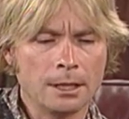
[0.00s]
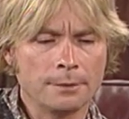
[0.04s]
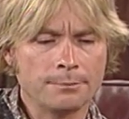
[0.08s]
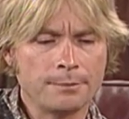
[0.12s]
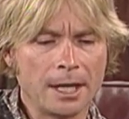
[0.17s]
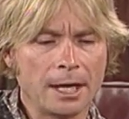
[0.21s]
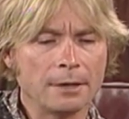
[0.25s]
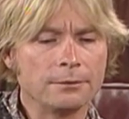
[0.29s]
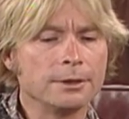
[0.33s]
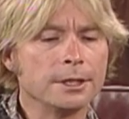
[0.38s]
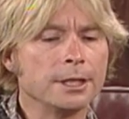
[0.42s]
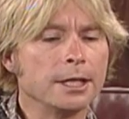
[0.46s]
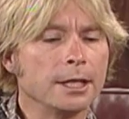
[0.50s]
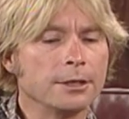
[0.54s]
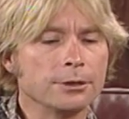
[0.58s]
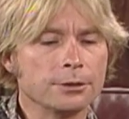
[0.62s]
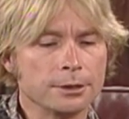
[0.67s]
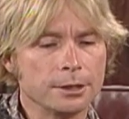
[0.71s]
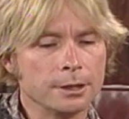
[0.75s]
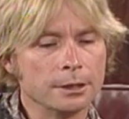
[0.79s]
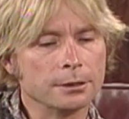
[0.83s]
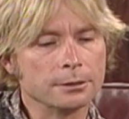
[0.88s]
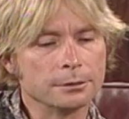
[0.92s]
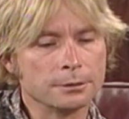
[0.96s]
Evelyn
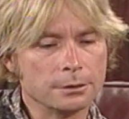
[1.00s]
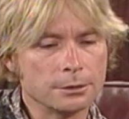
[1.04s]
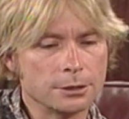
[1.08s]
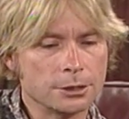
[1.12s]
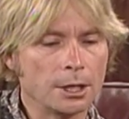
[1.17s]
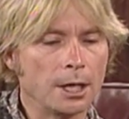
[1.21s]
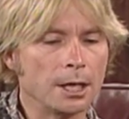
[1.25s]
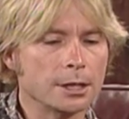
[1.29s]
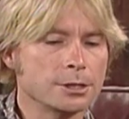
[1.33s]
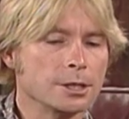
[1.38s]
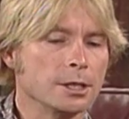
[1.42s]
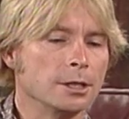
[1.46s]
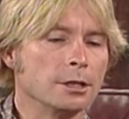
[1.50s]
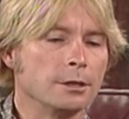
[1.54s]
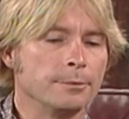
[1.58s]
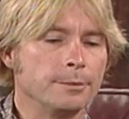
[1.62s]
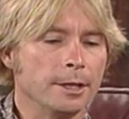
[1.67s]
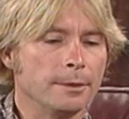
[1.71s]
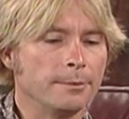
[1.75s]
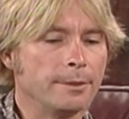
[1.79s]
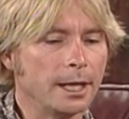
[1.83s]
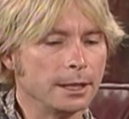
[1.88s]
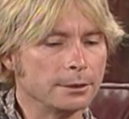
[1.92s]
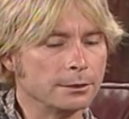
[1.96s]
Underhill talks a little
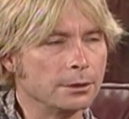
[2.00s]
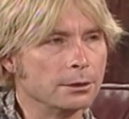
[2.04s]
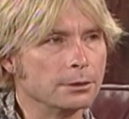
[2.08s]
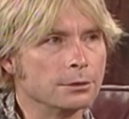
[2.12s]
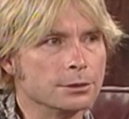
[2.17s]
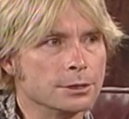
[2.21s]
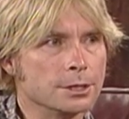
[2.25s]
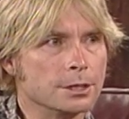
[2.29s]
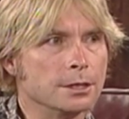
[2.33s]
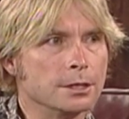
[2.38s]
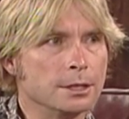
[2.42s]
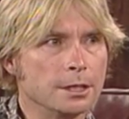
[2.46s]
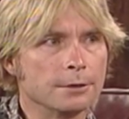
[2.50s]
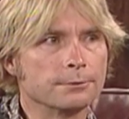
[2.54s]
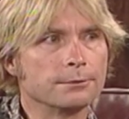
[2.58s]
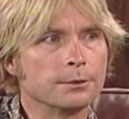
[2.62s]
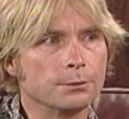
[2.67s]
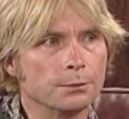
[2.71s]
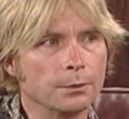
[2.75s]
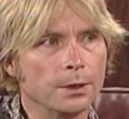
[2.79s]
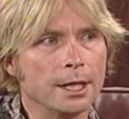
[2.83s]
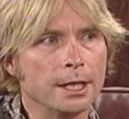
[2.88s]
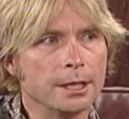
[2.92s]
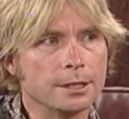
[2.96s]
bit about those in
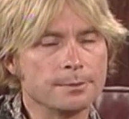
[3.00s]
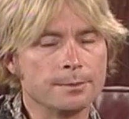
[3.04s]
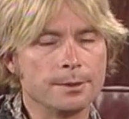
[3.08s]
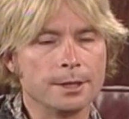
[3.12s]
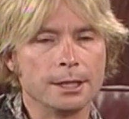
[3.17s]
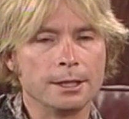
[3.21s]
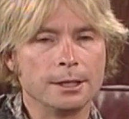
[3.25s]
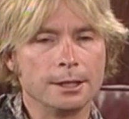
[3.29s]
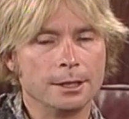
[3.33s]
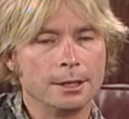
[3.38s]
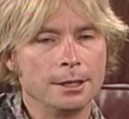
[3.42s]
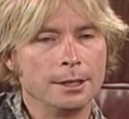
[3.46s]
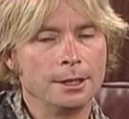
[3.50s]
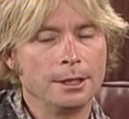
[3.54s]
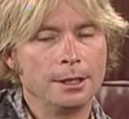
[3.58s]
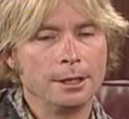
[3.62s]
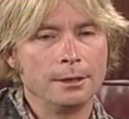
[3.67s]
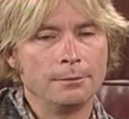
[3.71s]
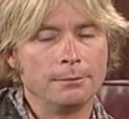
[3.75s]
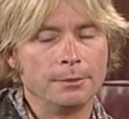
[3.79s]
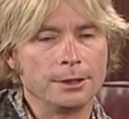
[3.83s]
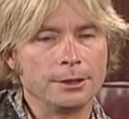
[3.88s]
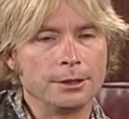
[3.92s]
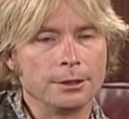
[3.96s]
different ways, but
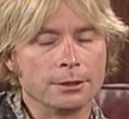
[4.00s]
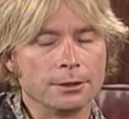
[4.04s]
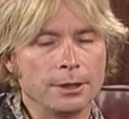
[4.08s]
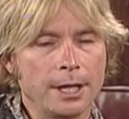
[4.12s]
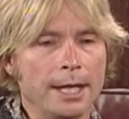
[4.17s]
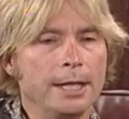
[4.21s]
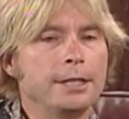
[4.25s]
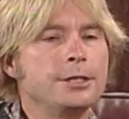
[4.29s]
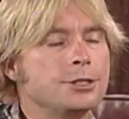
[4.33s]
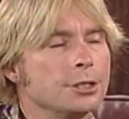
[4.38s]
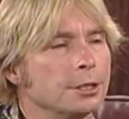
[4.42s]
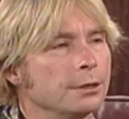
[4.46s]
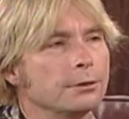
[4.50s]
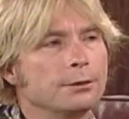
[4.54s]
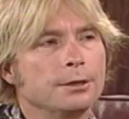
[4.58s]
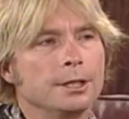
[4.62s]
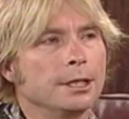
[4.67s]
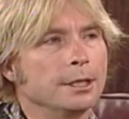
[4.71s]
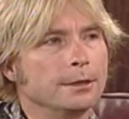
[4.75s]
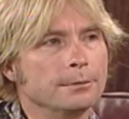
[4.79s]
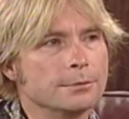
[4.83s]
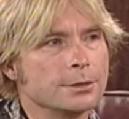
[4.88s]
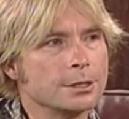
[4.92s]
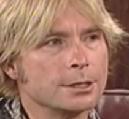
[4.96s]
there are ancient
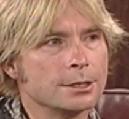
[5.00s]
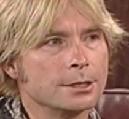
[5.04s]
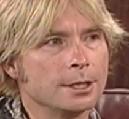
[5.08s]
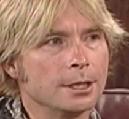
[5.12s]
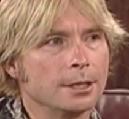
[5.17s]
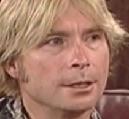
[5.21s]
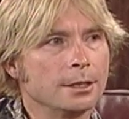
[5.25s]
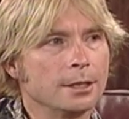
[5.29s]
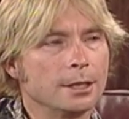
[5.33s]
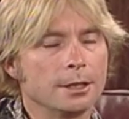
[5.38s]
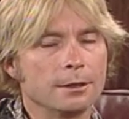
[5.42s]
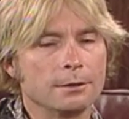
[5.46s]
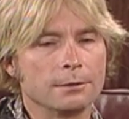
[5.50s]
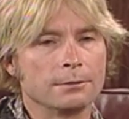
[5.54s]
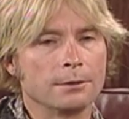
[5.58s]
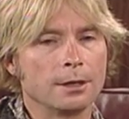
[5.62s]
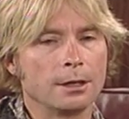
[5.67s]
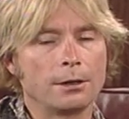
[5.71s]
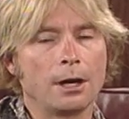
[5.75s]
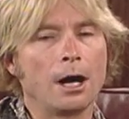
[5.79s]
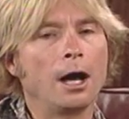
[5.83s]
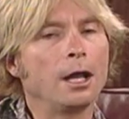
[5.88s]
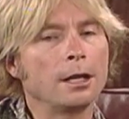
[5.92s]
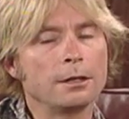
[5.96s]
themes that are
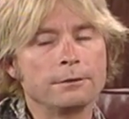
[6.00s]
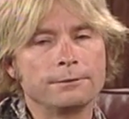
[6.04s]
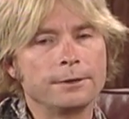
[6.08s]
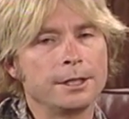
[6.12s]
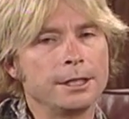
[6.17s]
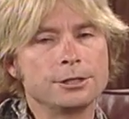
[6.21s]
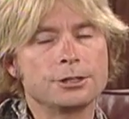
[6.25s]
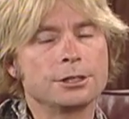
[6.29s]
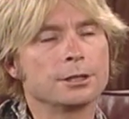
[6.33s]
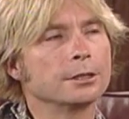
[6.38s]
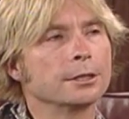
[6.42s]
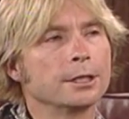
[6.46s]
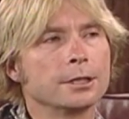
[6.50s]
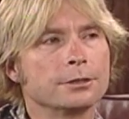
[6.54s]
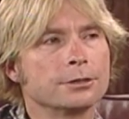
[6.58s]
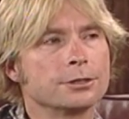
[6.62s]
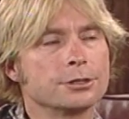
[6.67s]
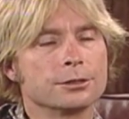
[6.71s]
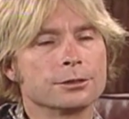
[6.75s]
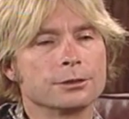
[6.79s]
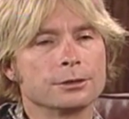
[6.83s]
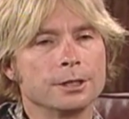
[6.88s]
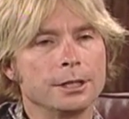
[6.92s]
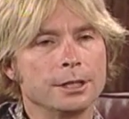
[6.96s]
all of ancient
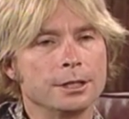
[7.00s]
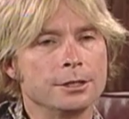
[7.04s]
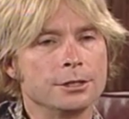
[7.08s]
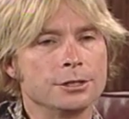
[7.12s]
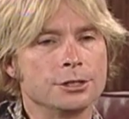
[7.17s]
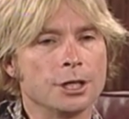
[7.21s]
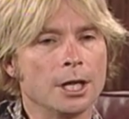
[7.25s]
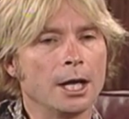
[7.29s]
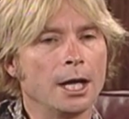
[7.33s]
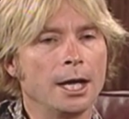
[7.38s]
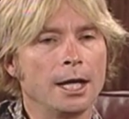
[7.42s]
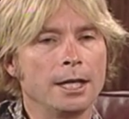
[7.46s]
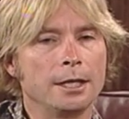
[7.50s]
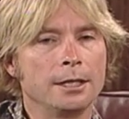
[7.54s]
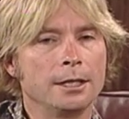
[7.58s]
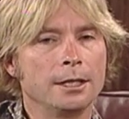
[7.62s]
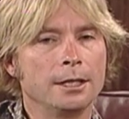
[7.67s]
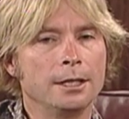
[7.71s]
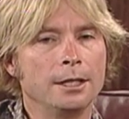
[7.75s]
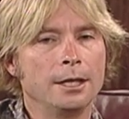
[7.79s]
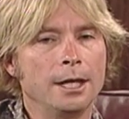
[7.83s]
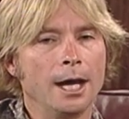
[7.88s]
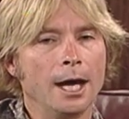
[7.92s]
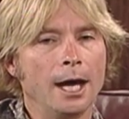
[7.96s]
literature, and John,
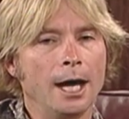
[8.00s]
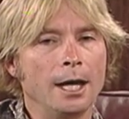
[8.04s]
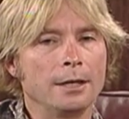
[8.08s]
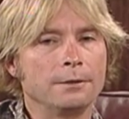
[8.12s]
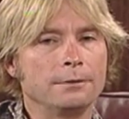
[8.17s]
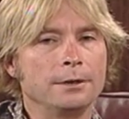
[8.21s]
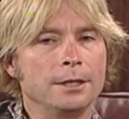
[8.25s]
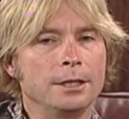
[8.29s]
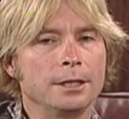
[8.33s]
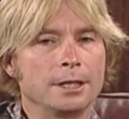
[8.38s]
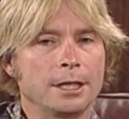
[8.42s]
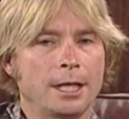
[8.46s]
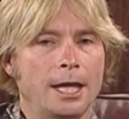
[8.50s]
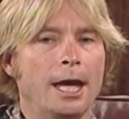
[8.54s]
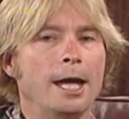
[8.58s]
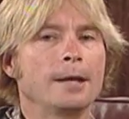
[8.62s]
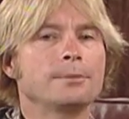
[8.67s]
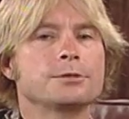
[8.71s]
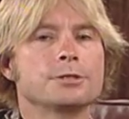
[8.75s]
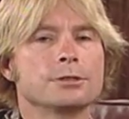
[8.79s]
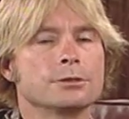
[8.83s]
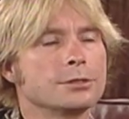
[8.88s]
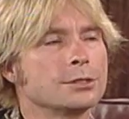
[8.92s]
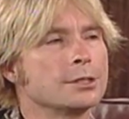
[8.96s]
I think,
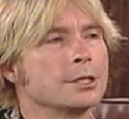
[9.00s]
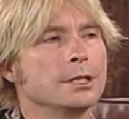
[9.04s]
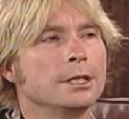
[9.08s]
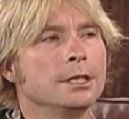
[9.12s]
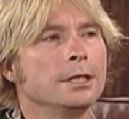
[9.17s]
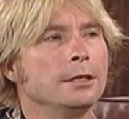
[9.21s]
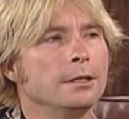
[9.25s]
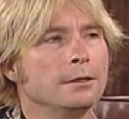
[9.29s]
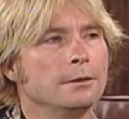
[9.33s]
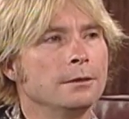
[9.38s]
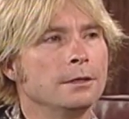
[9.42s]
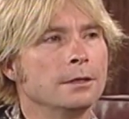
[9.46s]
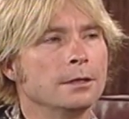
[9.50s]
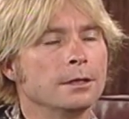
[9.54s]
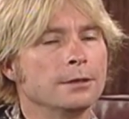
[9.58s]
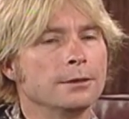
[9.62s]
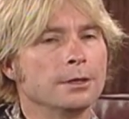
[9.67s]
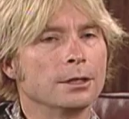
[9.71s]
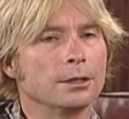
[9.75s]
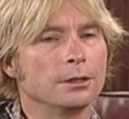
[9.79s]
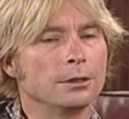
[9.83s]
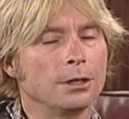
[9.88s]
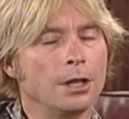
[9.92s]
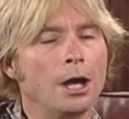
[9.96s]
captures
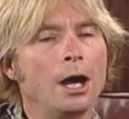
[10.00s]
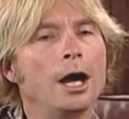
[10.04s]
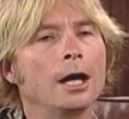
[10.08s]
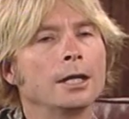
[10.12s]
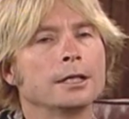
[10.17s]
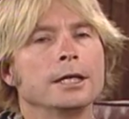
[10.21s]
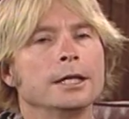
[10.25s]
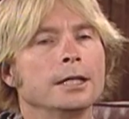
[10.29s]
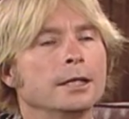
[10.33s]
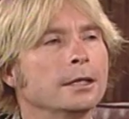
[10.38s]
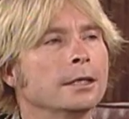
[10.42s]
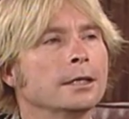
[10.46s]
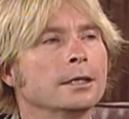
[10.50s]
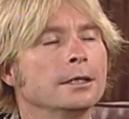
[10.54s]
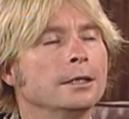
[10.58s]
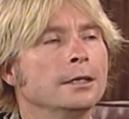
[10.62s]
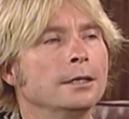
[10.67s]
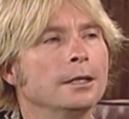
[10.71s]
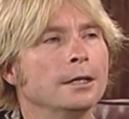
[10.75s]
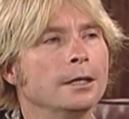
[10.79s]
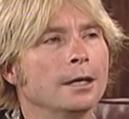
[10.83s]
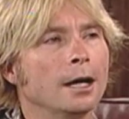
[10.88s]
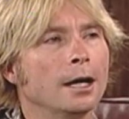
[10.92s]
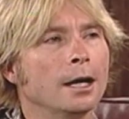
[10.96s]
the longing
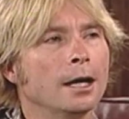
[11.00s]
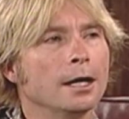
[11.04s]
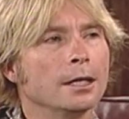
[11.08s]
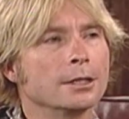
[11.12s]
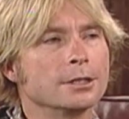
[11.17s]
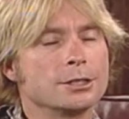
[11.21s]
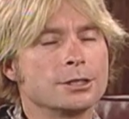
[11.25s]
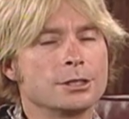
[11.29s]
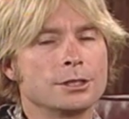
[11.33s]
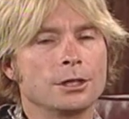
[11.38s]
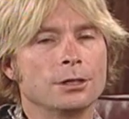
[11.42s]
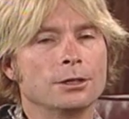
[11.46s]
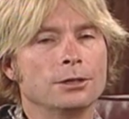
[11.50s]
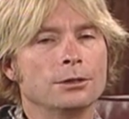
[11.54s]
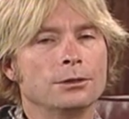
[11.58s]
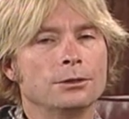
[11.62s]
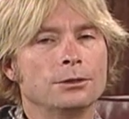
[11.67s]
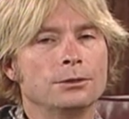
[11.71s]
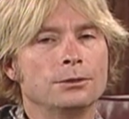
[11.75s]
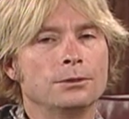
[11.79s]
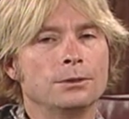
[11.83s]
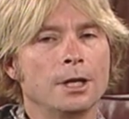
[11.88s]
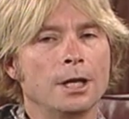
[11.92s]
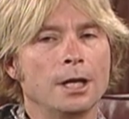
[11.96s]

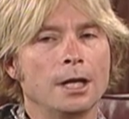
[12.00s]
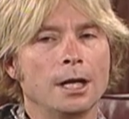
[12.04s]
so